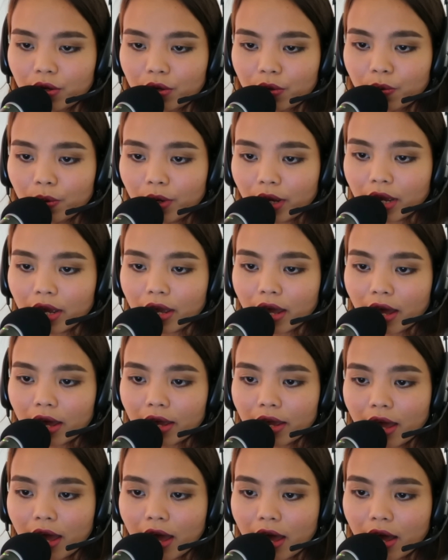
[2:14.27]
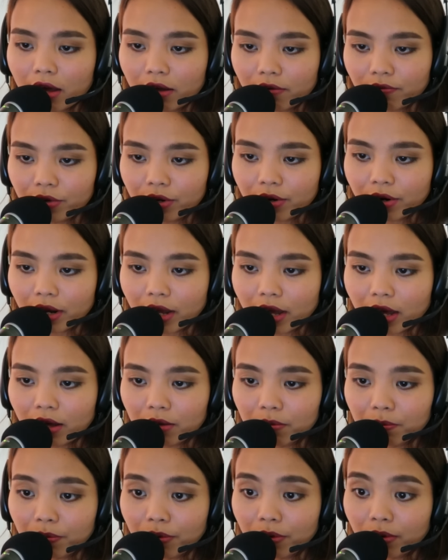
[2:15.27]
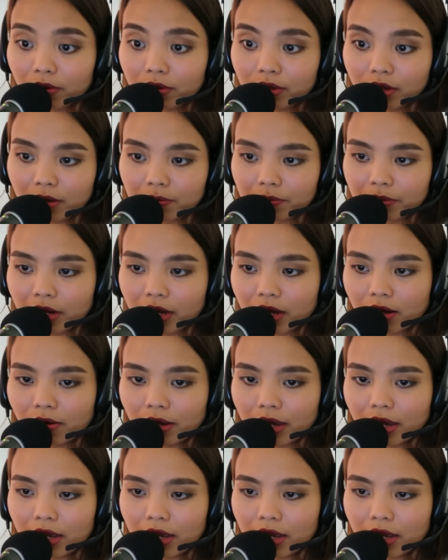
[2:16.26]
Okay, I have your account pulled up now,